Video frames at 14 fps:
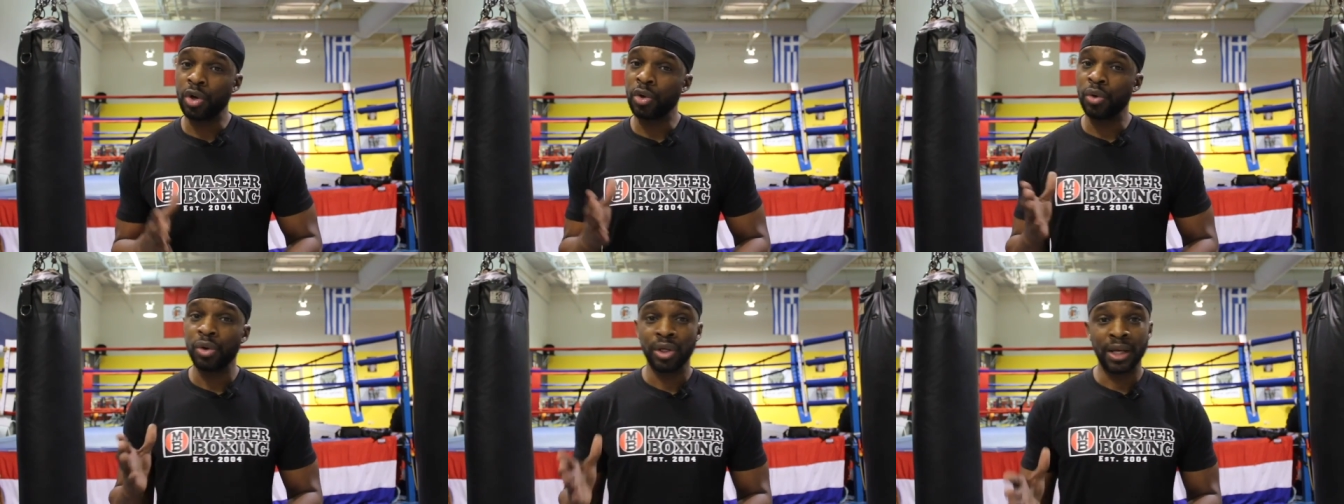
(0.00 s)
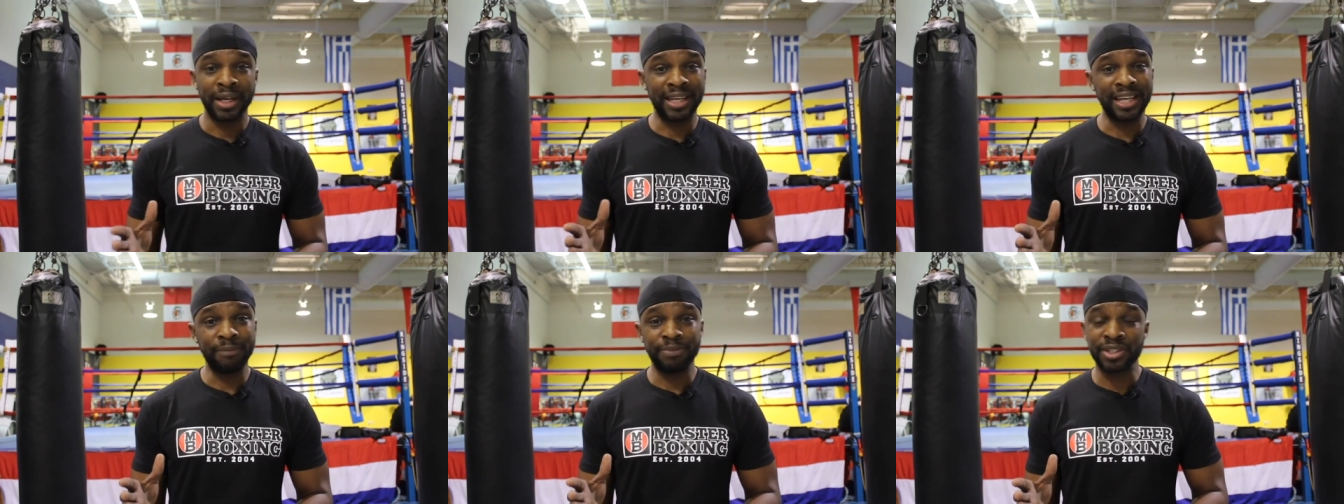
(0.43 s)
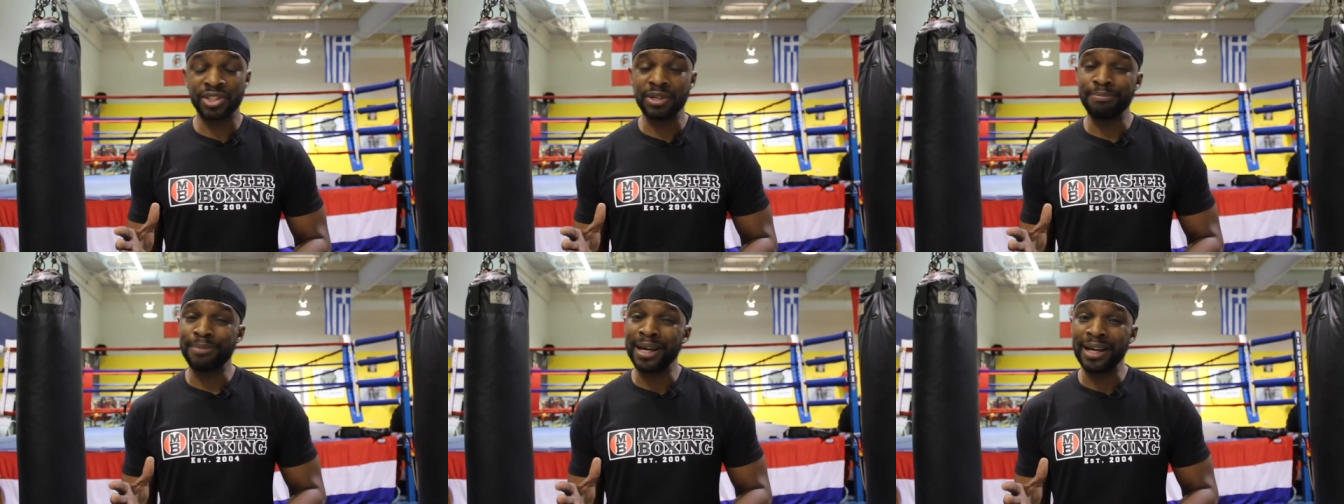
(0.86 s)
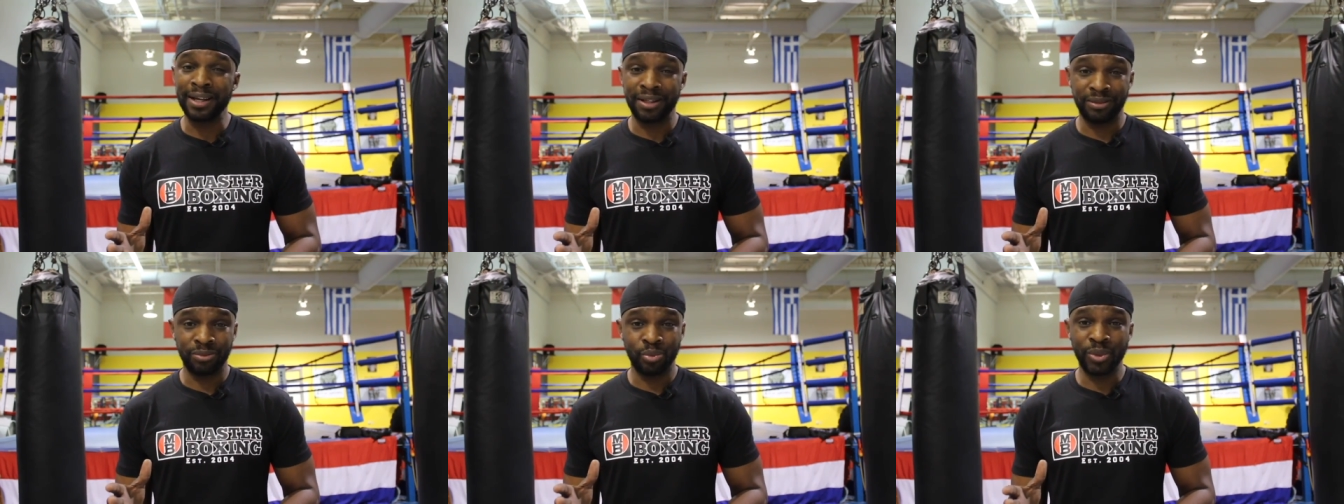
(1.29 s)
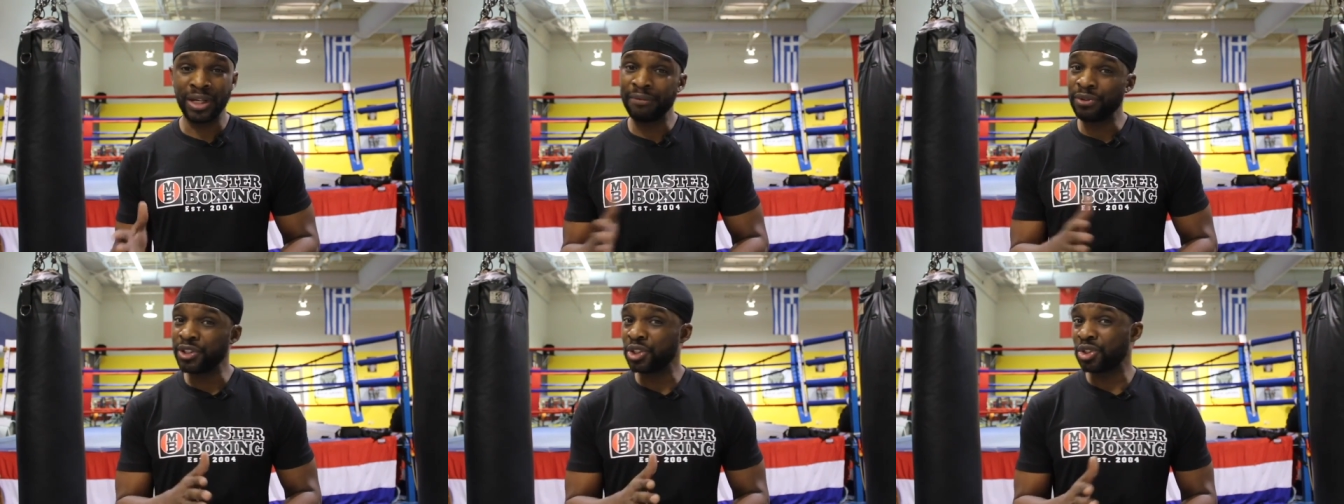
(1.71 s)
So keep this in mind.
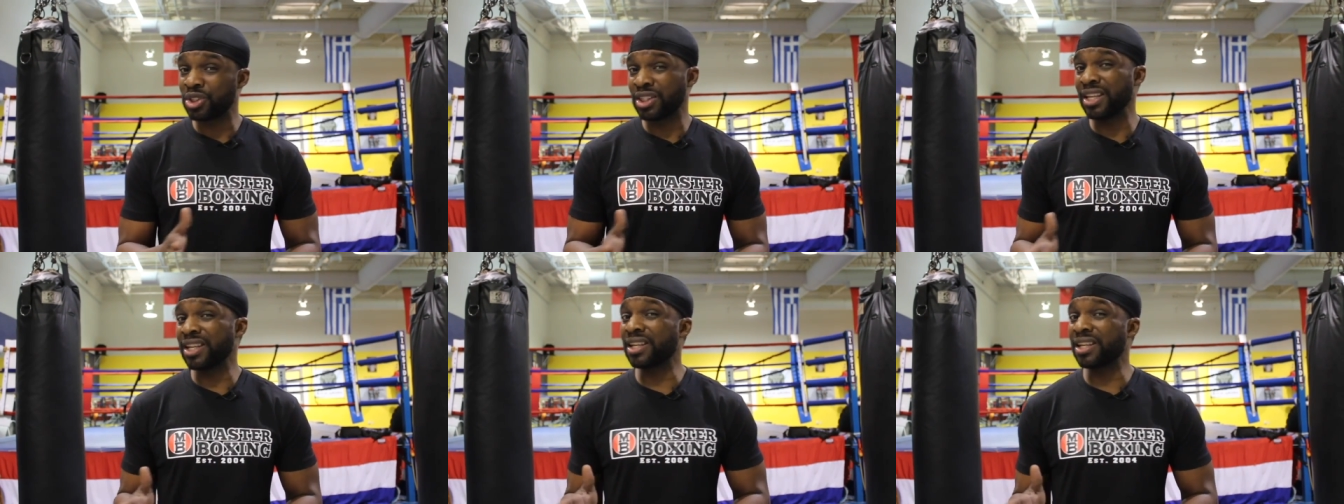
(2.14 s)
Whenever you're